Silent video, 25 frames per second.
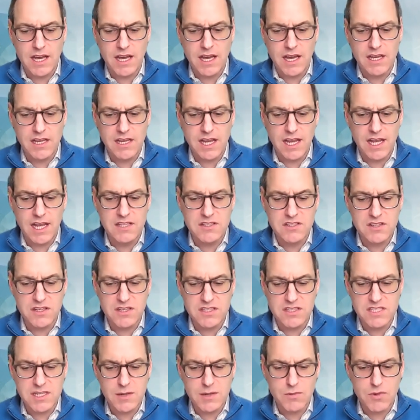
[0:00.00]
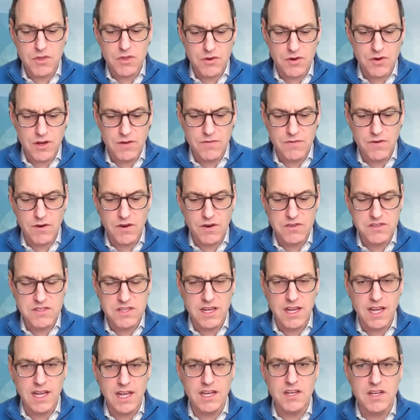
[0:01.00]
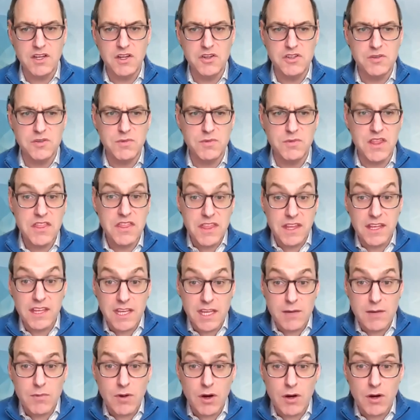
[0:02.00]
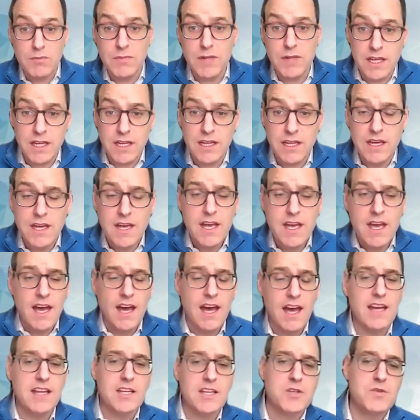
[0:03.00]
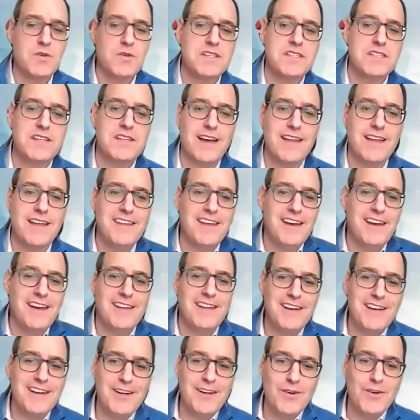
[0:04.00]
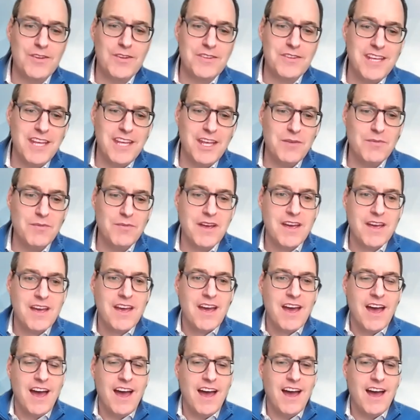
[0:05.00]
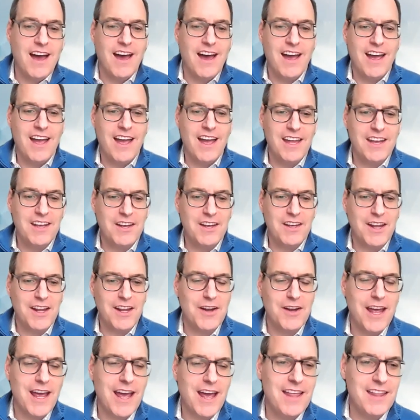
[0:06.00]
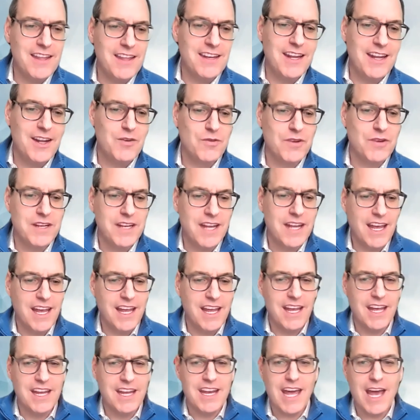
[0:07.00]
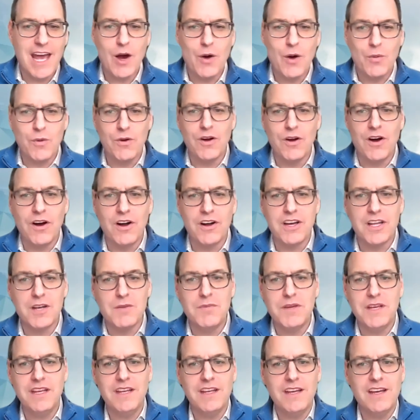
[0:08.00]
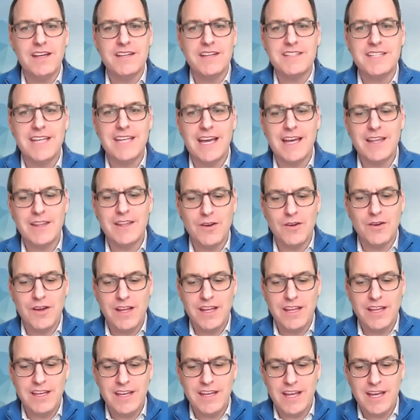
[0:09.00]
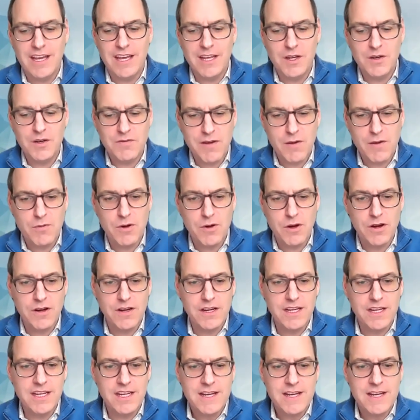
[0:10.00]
ends on December 31st, and you should be thinking about me and Krista and the Identity North team, and Allan and Renee, and how we're all going to be together in February.